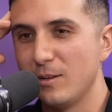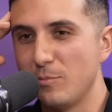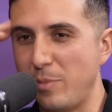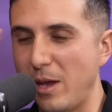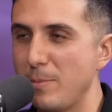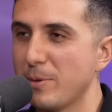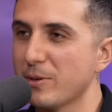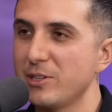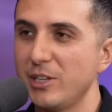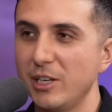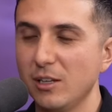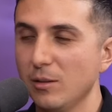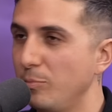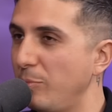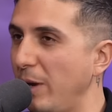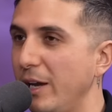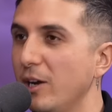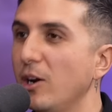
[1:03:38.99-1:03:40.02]
Paper deal,
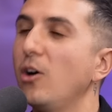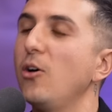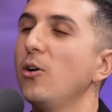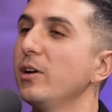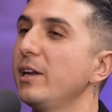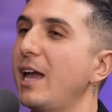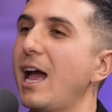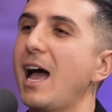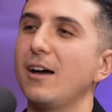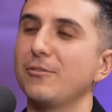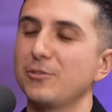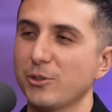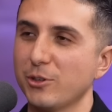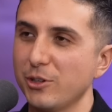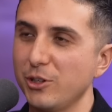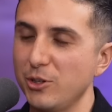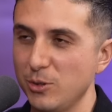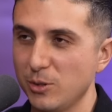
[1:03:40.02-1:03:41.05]
pay only
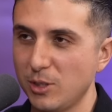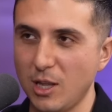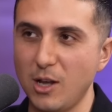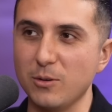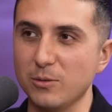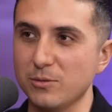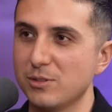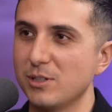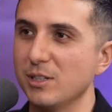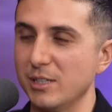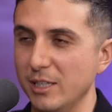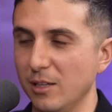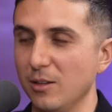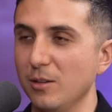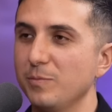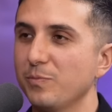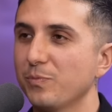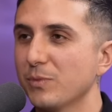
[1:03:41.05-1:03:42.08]
after you close the
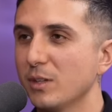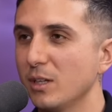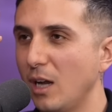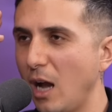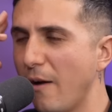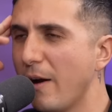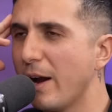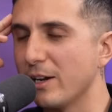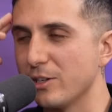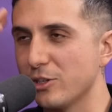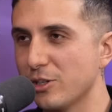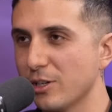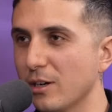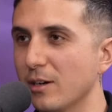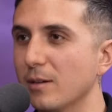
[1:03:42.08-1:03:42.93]
deal. All right, sure.